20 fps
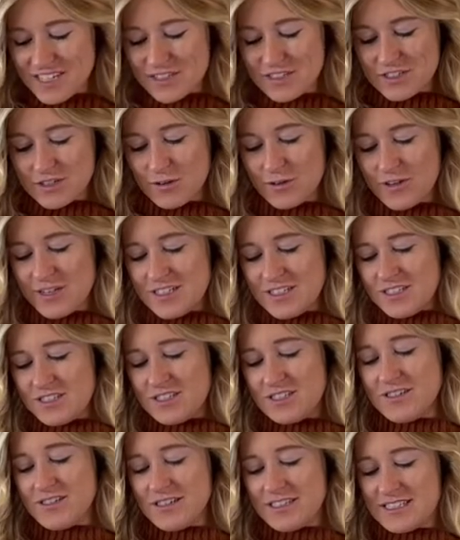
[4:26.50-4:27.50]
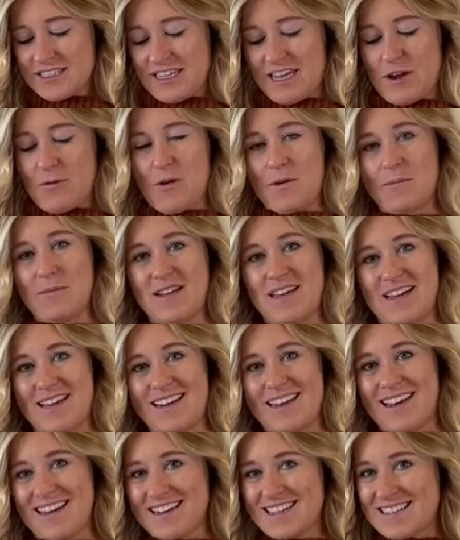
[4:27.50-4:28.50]
So what we're gonna do is take one banana
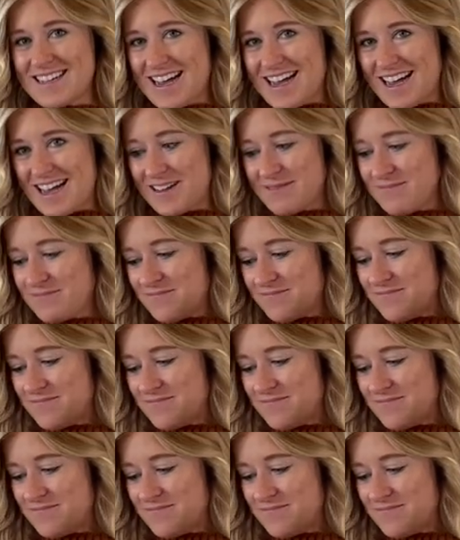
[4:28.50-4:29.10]
at a time